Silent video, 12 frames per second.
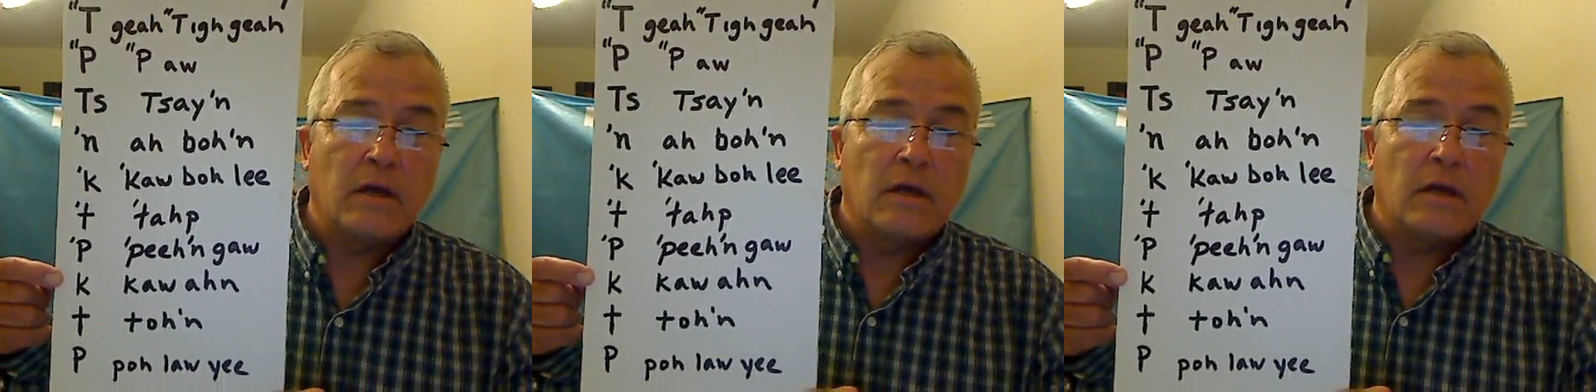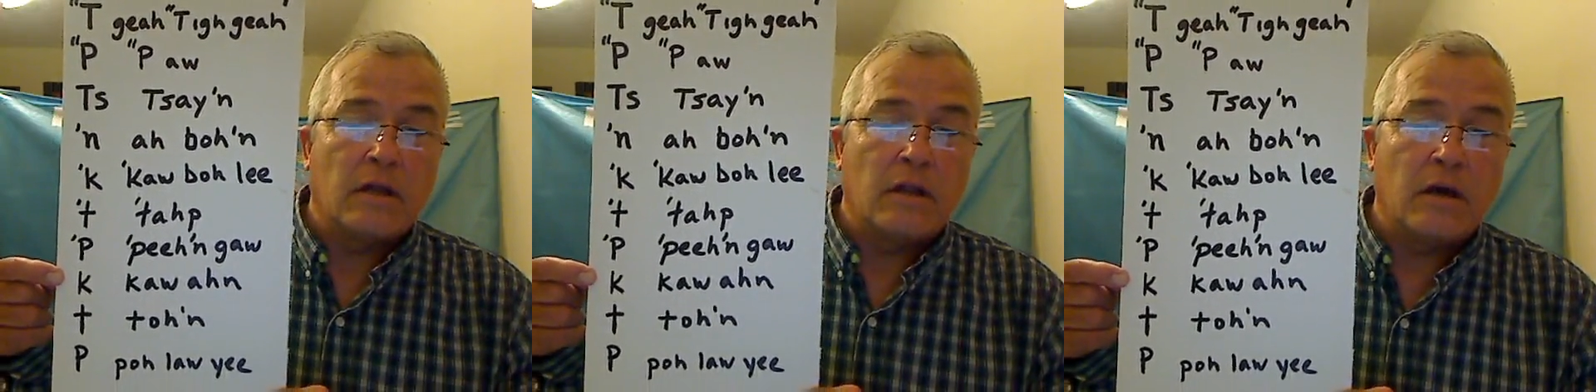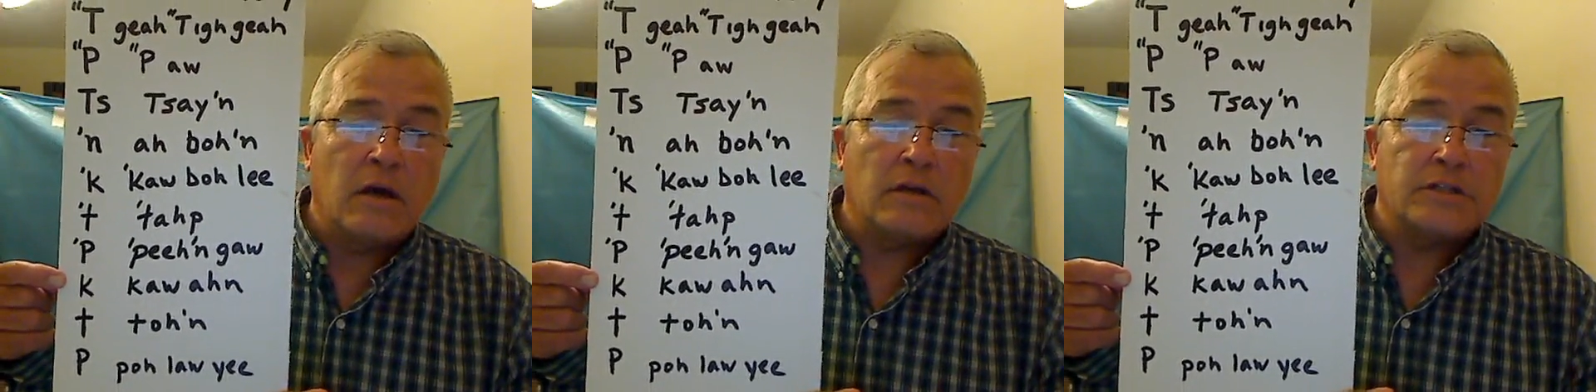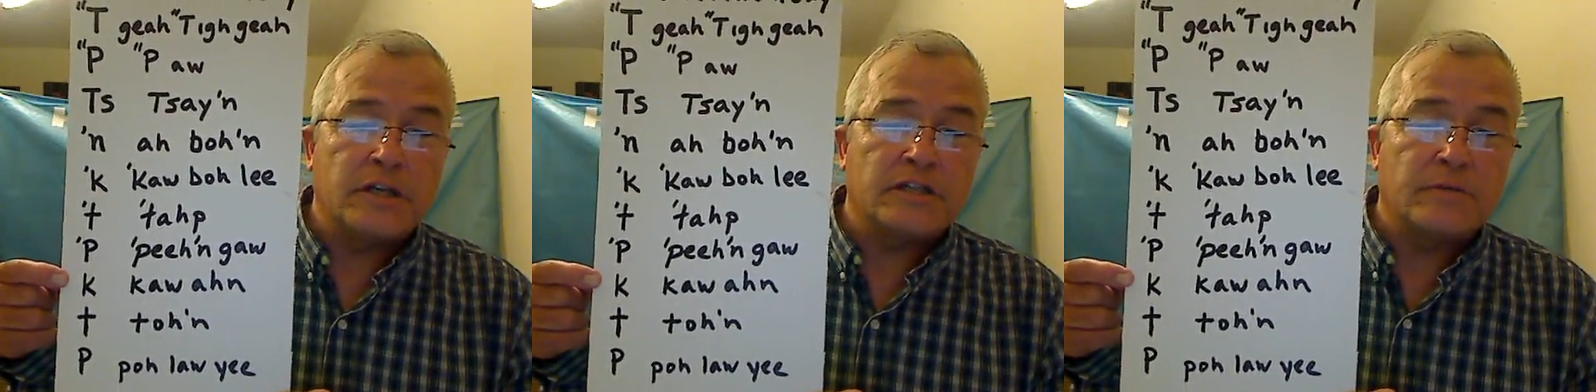Look,
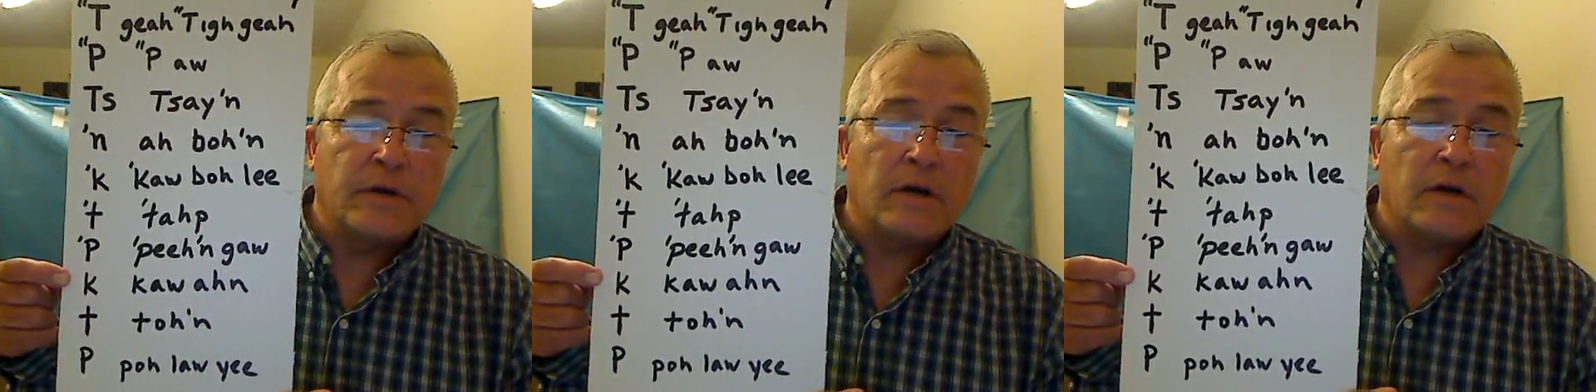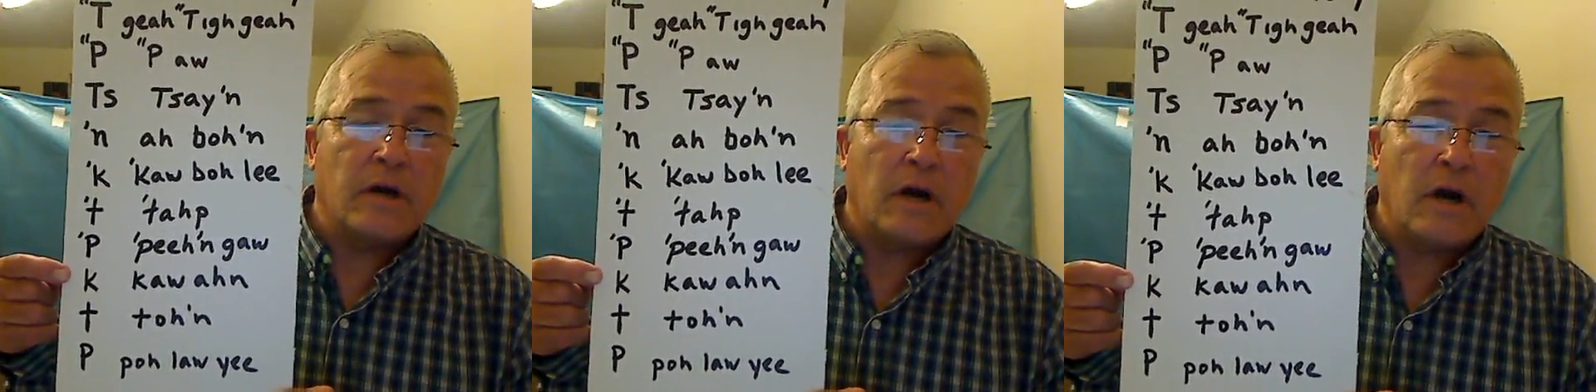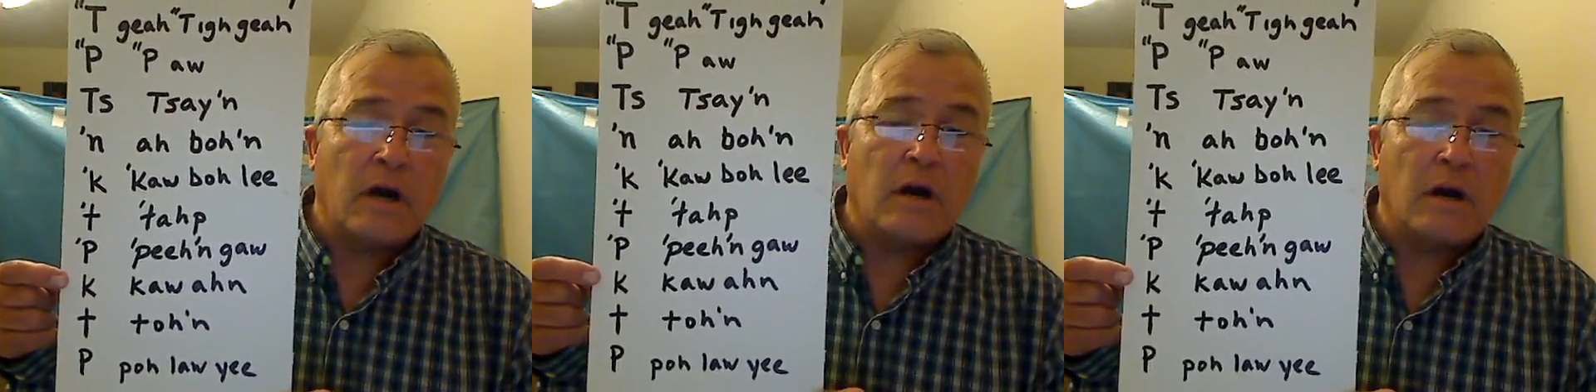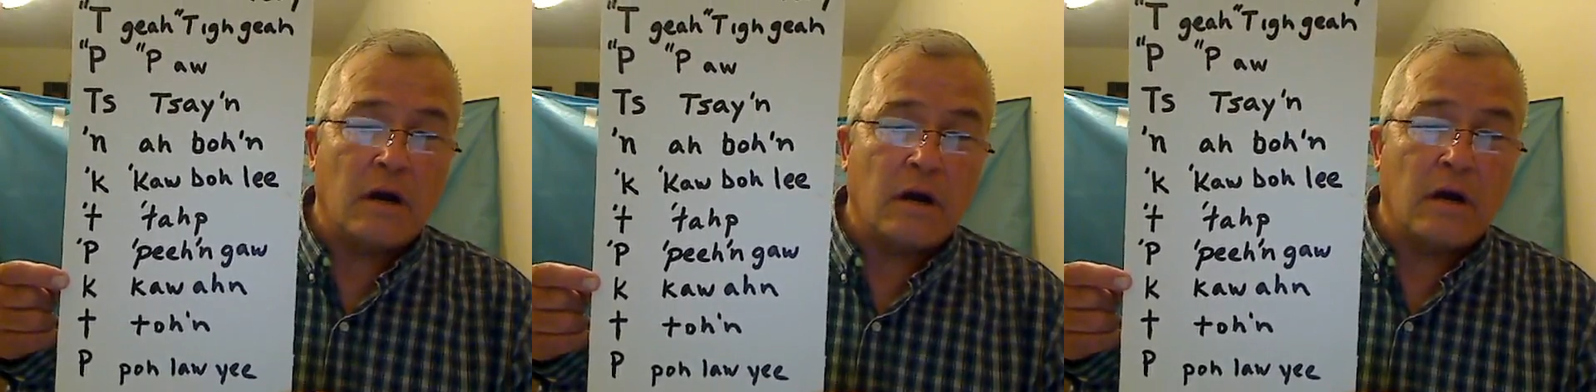she's real caw
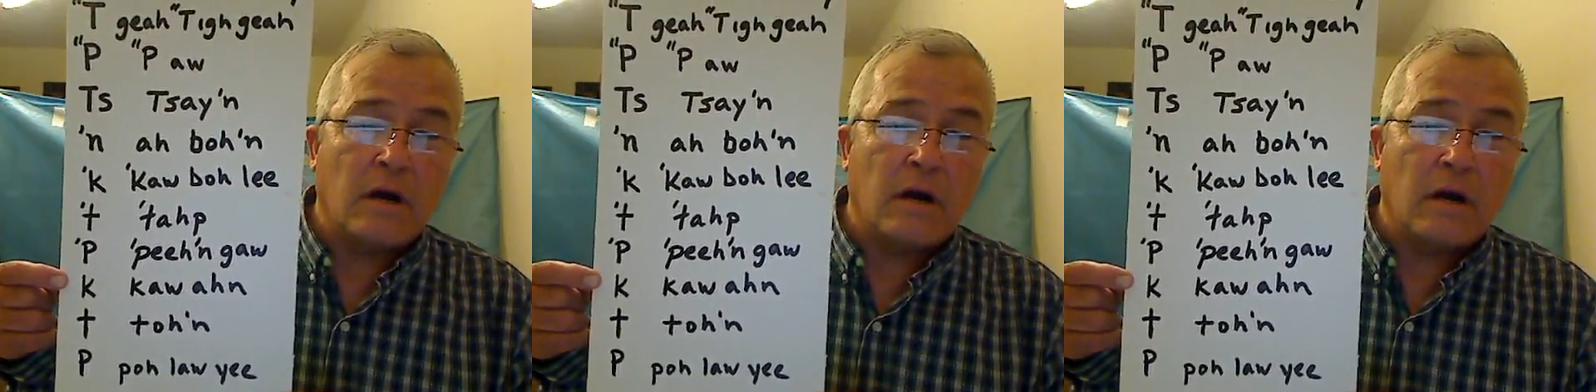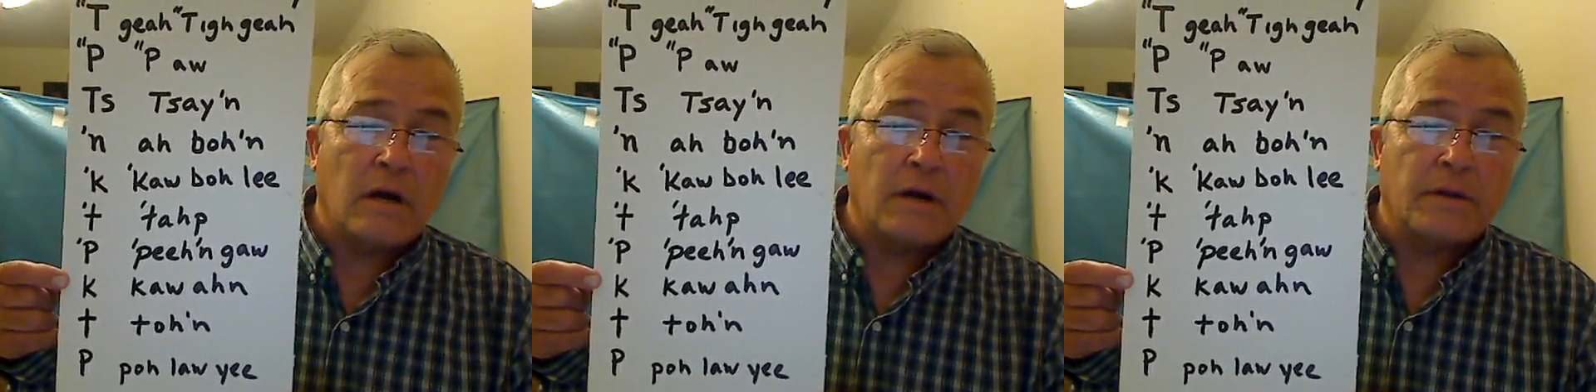on.